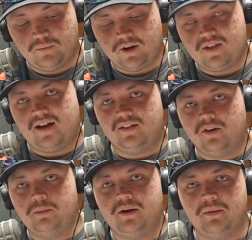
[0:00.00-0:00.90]
We're going to talk a
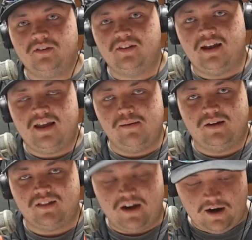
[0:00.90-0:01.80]
little bit about the
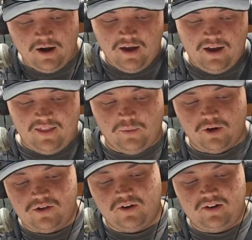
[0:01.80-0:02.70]
dynamic there, and then
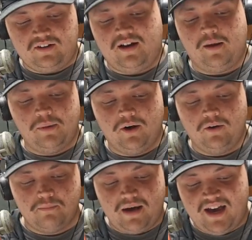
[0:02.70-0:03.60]
we're also going to talk
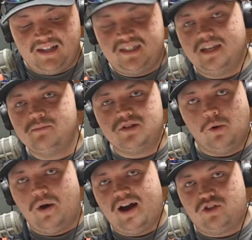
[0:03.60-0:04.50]
about my team
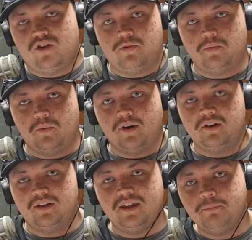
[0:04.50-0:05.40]
to watch. That's what we're
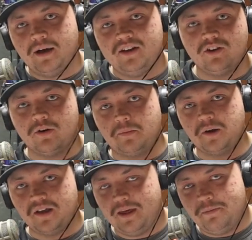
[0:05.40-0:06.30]
going to keep on doing. I'm
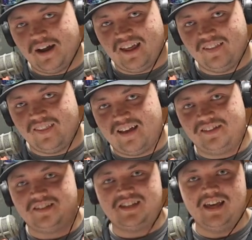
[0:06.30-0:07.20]
going to keep on hitting
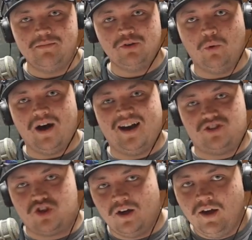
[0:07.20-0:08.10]
that, the team to
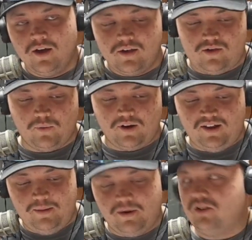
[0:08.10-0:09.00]
watch. So we're going to
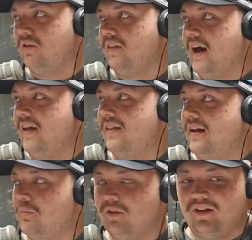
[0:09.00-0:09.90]
keep on doing that,
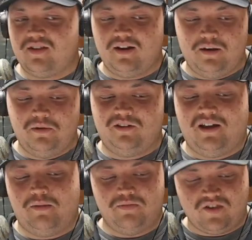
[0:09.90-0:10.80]
and I'm really excited about
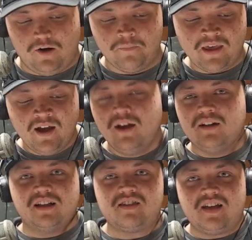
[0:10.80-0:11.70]
that. So
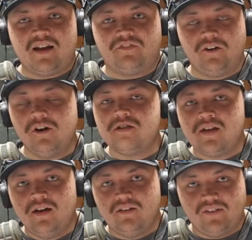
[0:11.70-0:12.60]
let's talk
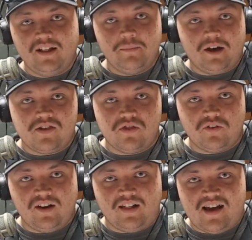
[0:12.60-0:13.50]
first. Volleyball's in
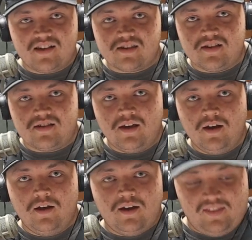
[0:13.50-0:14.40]
3 classes,
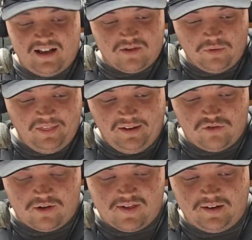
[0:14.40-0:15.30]
and that's really
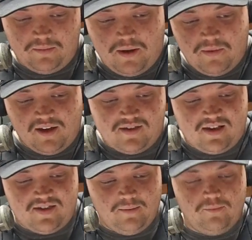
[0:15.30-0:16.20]
interesting to me because
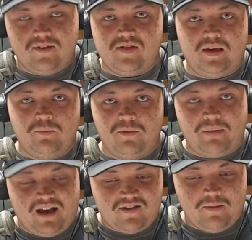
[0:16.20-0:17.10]
that's something we've seen with
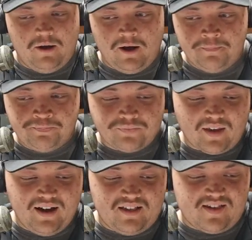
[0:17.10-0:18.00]
basketball.
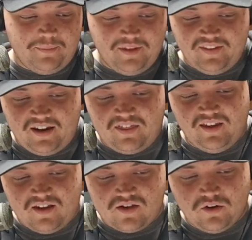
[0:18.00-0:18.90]
It's something that I
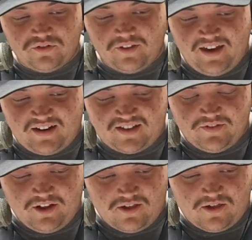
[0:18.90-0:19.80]
think is good for the
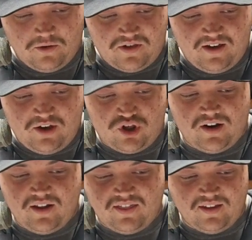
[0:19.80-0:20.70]
Activities
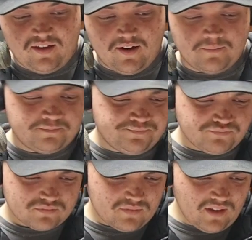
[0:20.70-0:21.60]
Association, and I think
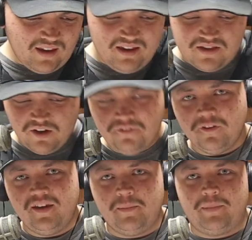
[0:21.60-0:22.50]
is good for
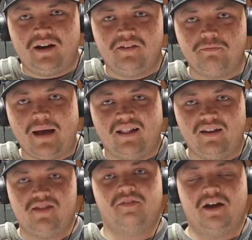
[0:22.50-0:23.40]
the competitive
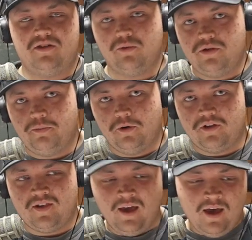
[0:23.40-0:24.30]
balance of high school
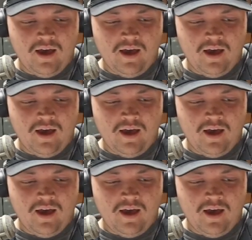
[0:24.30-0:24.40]
sports.